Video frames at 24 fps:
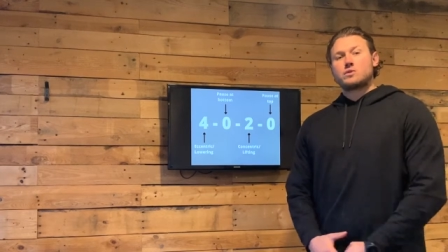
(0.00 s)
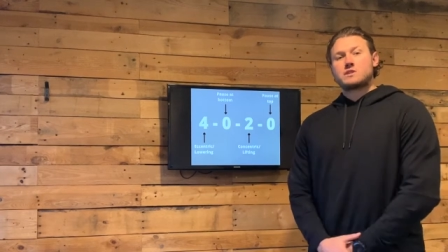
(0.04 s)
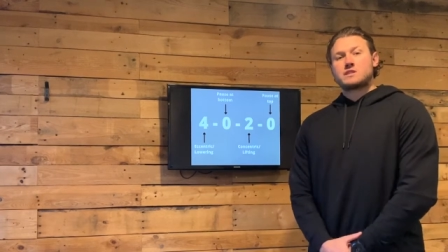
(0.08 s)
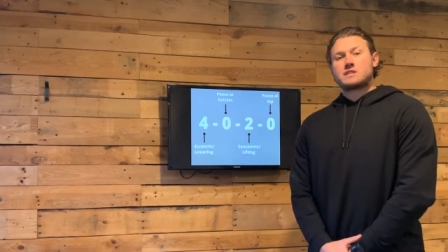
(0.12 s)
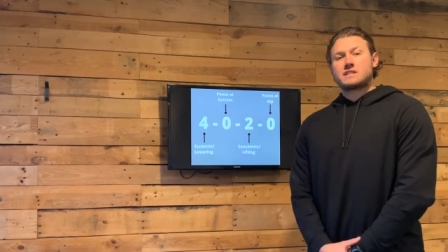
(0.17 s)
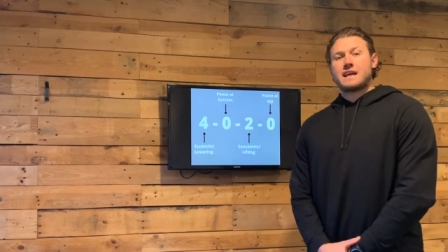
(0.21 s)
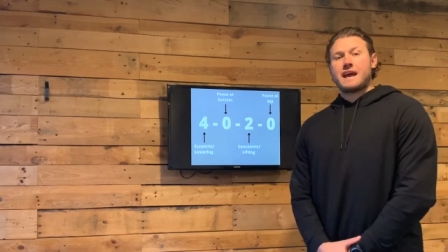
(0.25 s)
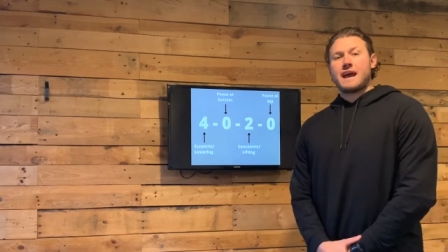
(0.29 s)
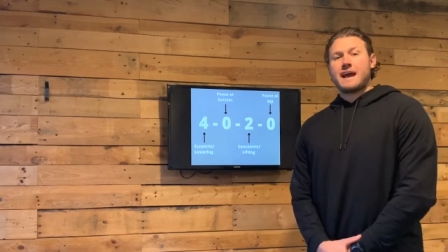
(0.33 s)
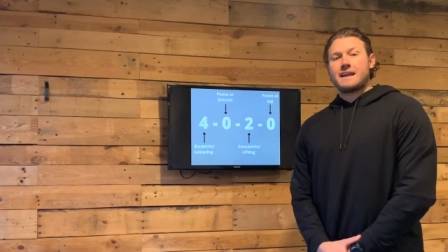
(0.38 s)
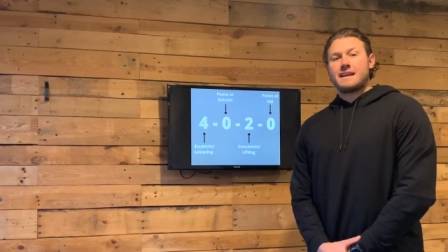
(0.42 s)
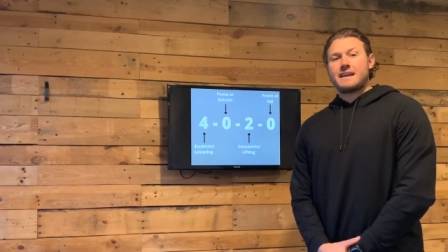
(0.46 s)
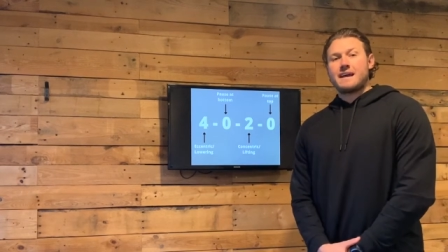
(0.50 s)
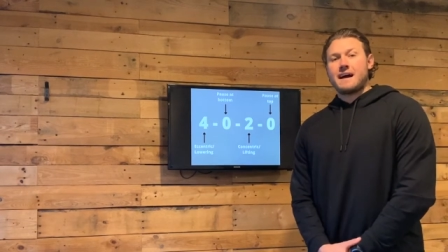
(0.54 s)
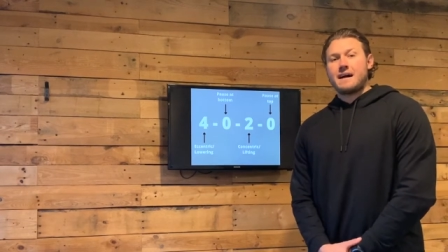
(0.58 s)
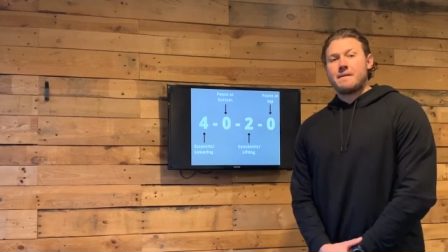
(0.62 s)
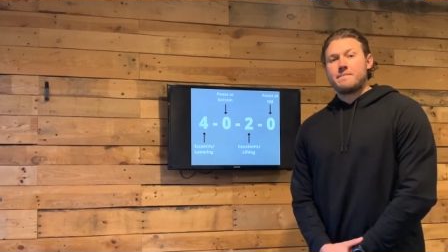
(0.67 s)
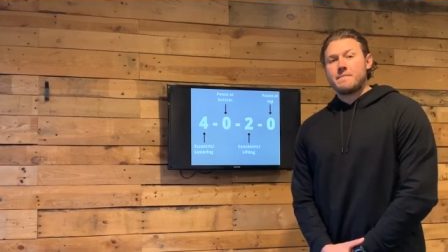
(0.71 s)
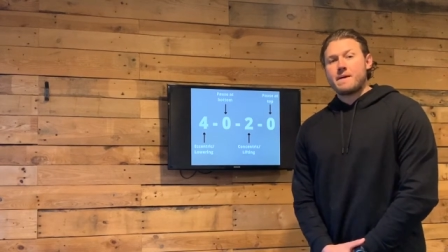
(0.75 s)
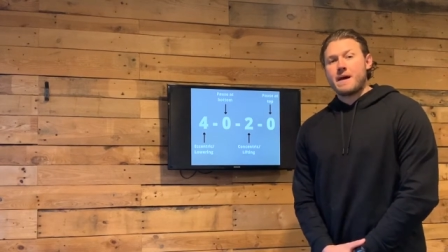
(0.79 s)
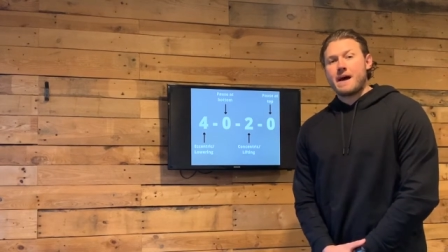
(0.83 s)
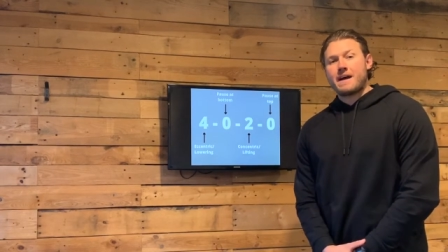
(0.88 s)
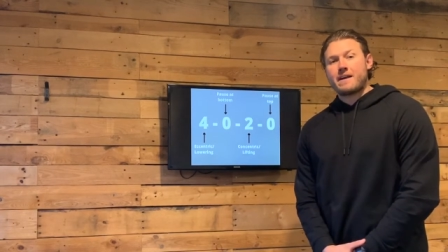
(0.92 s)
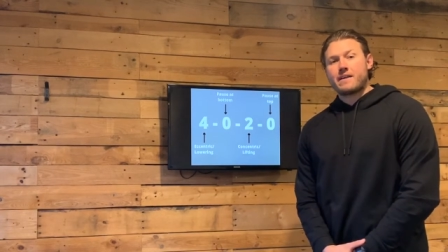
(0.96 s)
stand up
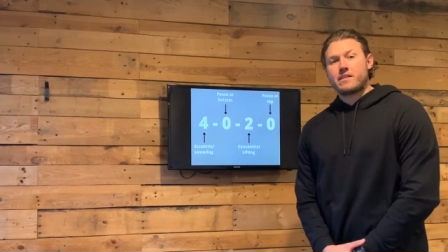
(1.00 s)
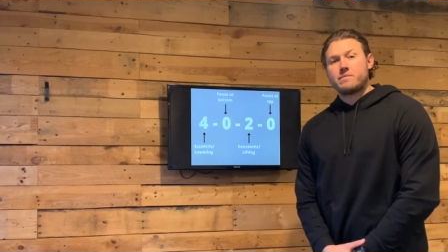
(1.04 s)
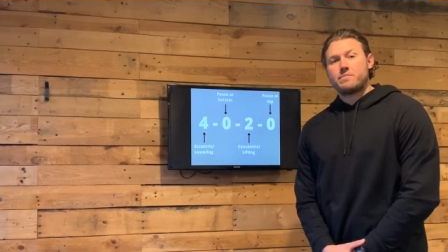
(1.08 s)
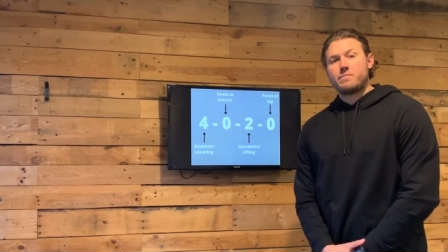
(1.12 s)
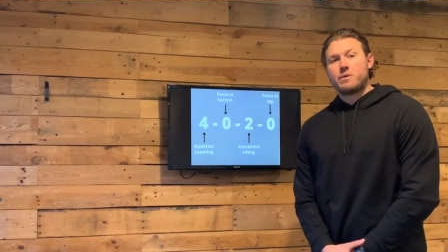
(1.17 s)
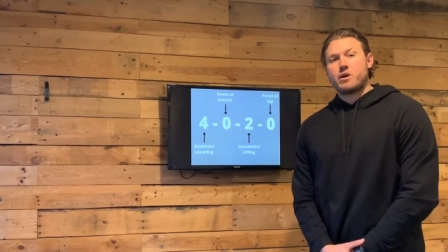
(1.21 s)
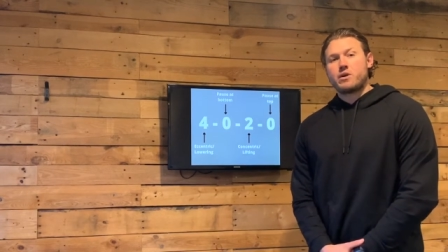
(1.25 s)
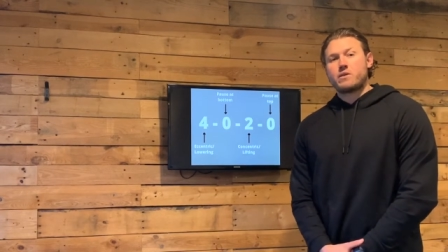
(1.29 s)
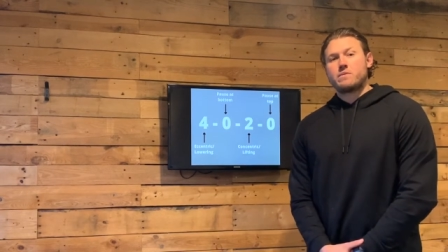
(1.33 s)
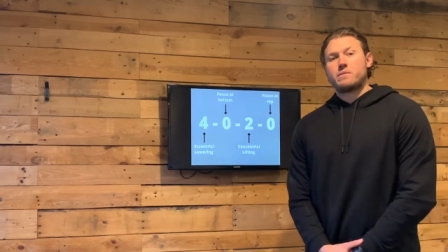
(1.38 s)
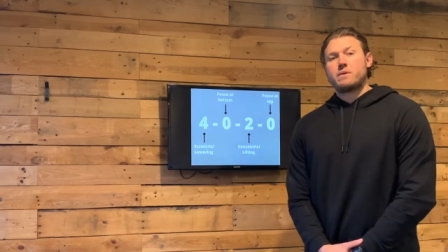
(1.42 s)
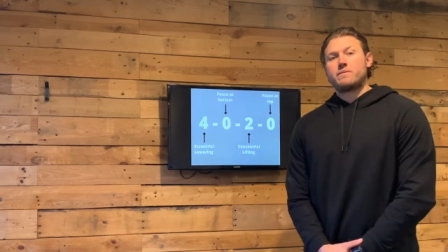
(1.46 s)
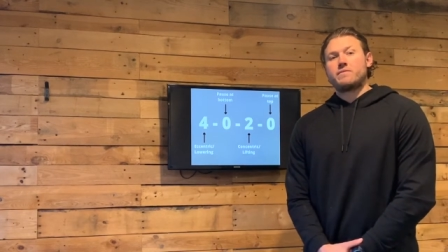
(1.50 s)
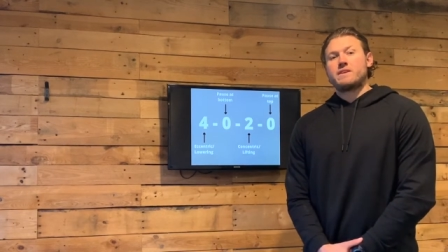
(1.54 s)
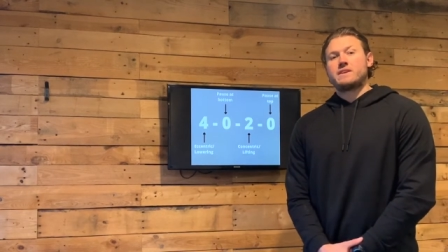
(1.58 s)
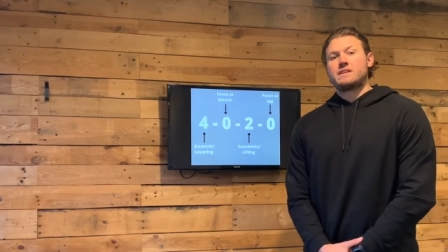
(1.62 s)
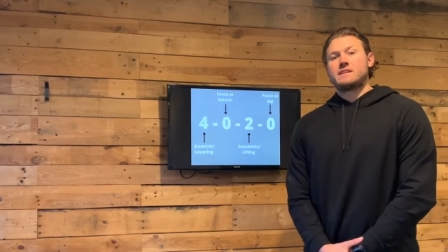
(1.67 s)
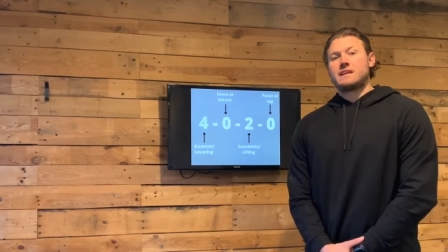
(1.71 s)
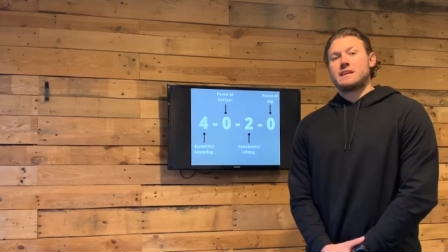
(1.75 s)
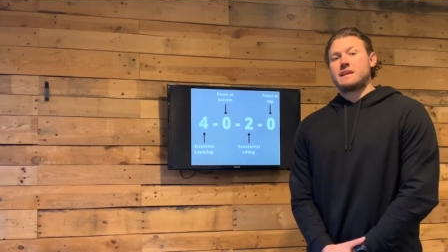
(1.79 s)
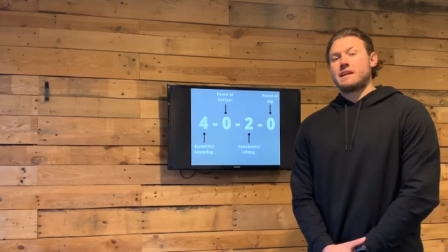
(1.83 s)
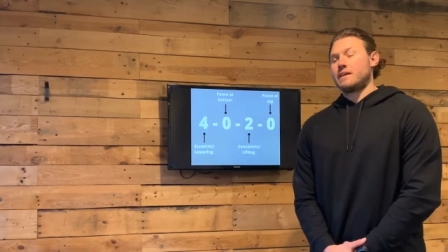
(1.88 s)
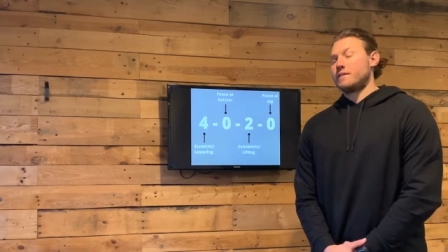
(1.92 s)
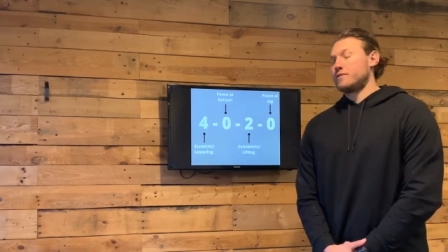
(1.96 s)
out of the bottom of the
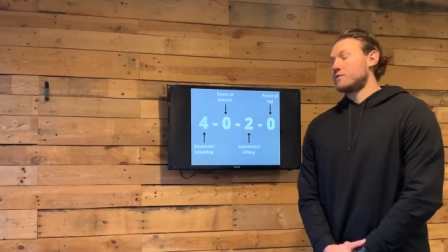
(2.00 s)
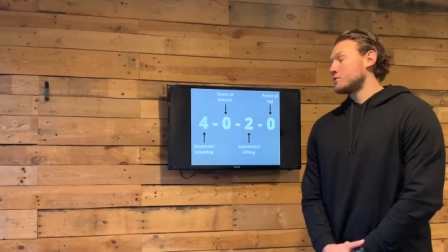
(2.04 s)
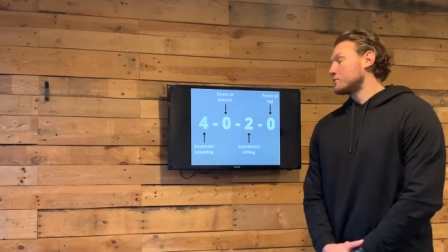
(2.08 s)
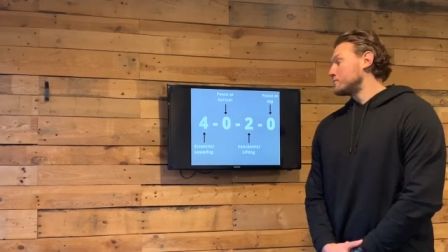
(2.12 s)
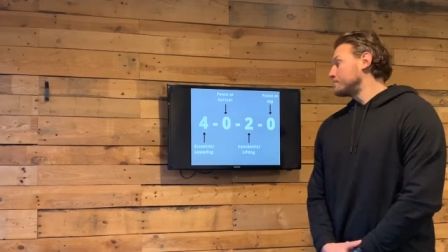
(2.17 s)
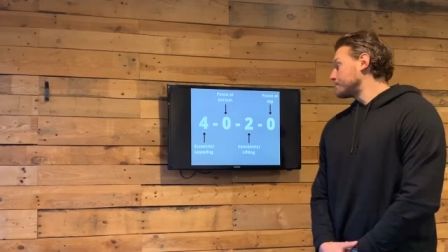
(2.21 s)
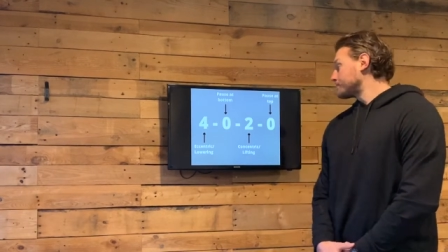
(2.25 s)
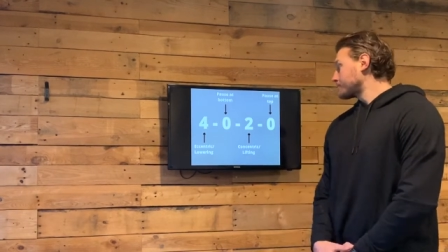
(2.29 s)
deadlift.